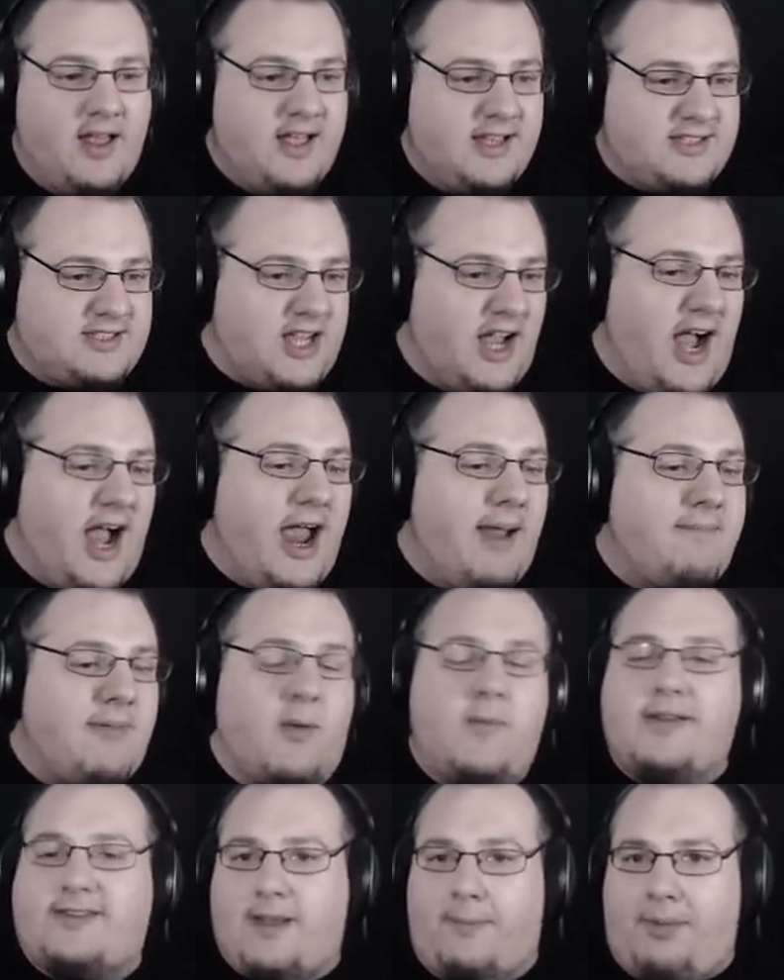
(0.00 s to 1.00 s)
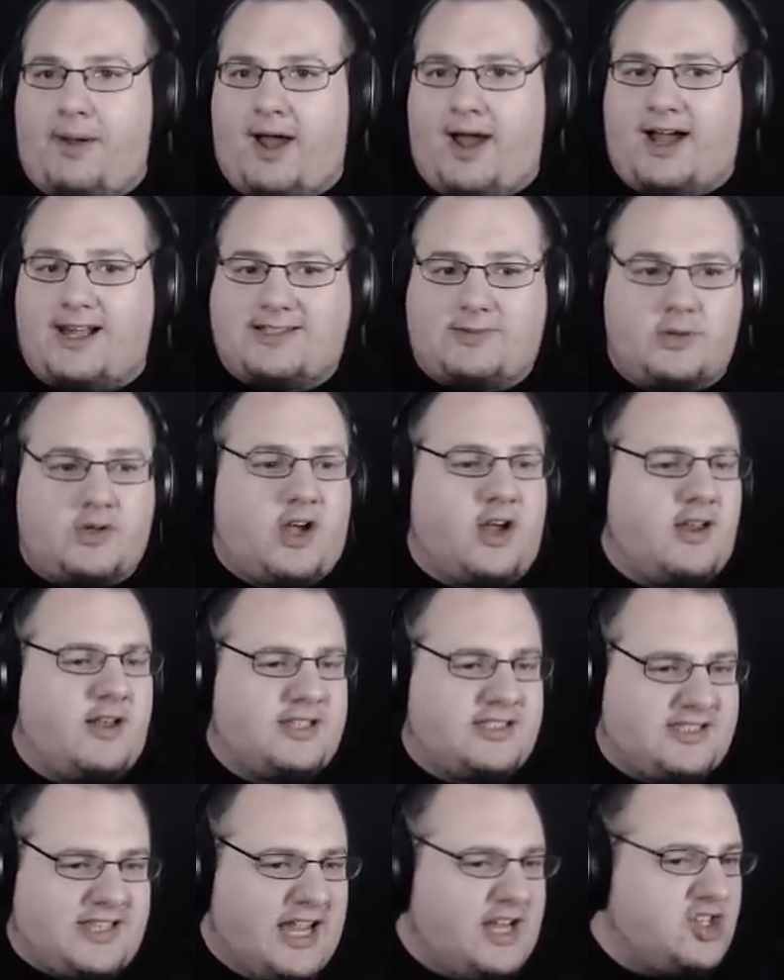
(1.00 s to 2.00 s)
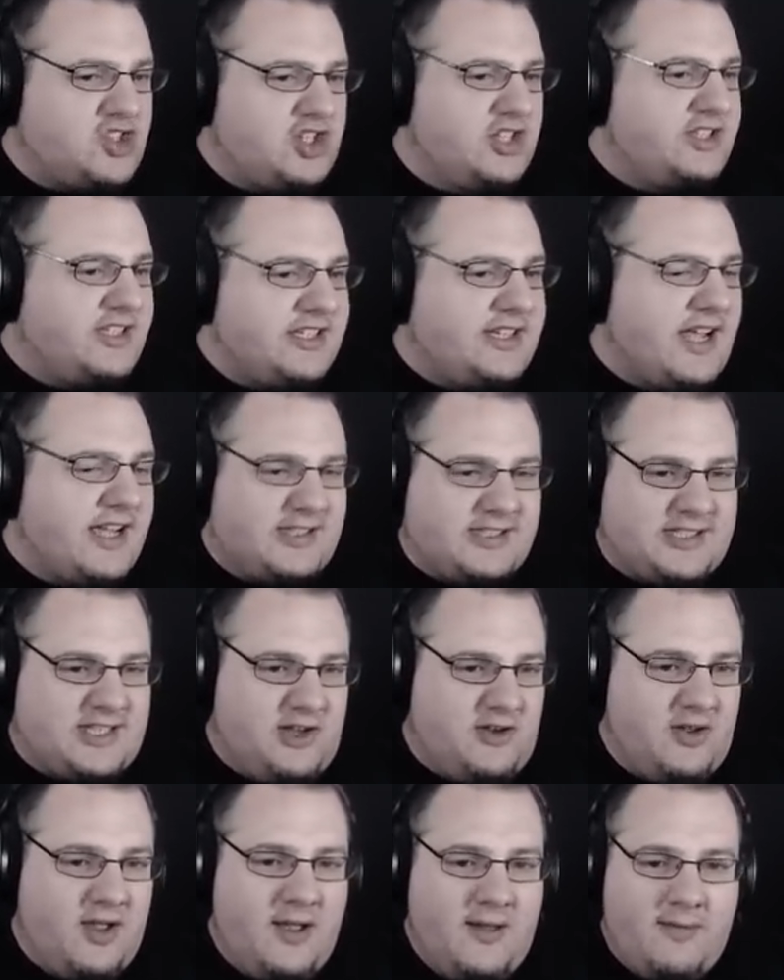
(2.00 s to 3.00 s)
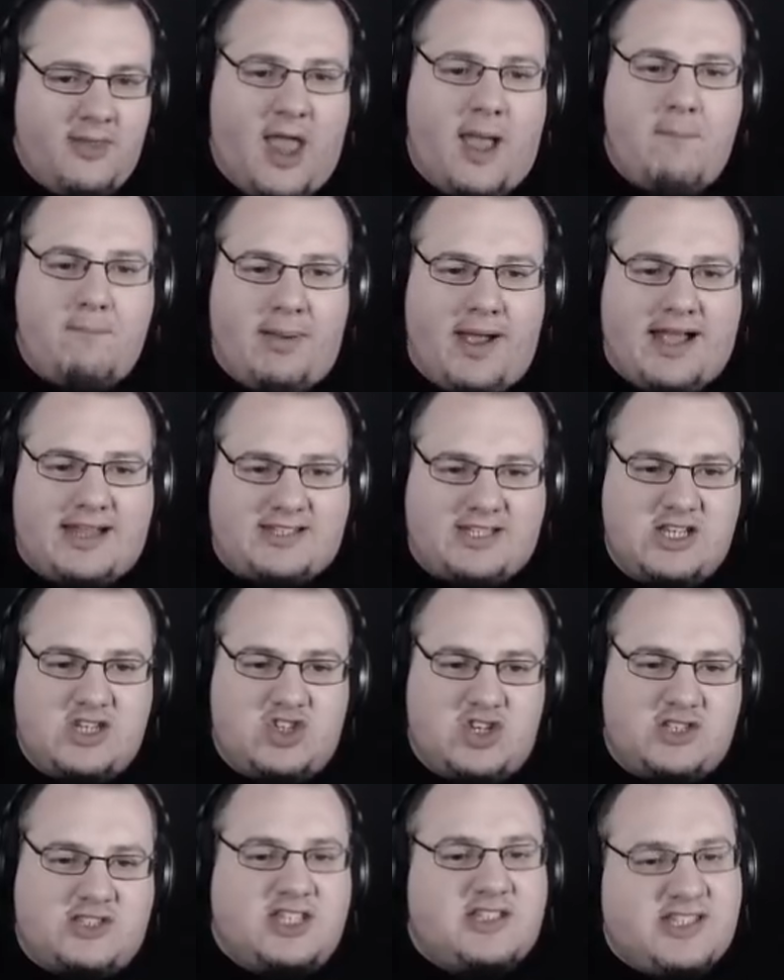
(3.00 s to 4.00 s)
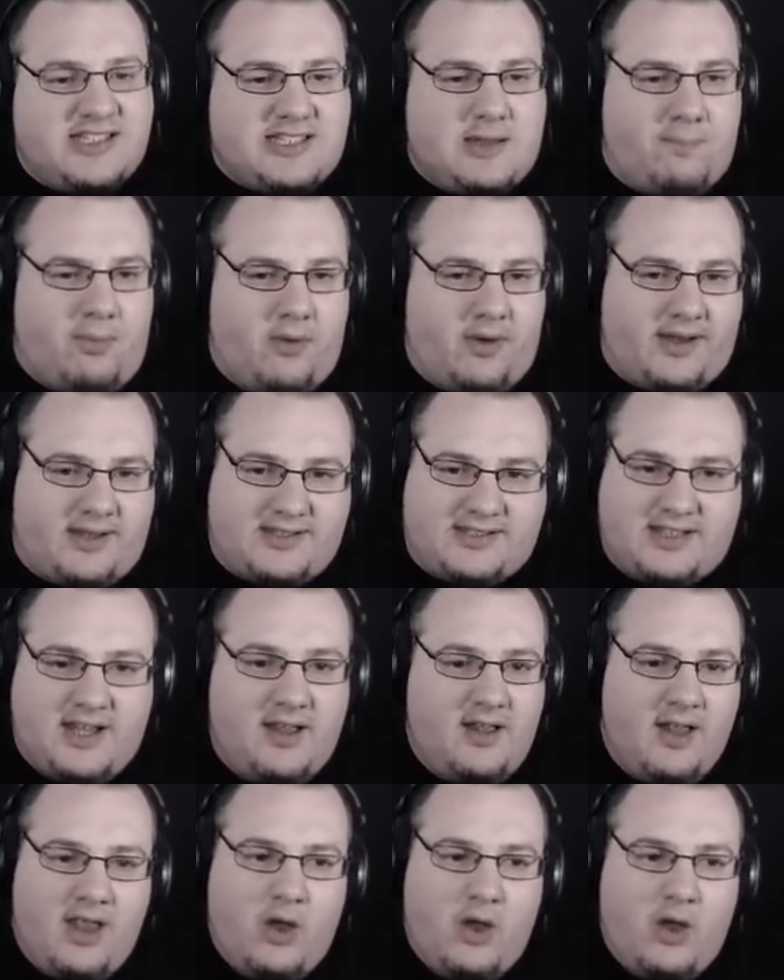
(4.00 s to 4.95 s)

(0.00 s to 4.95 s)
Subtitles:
It's time that we depart. We've got a station to get to and passengers to disappoint.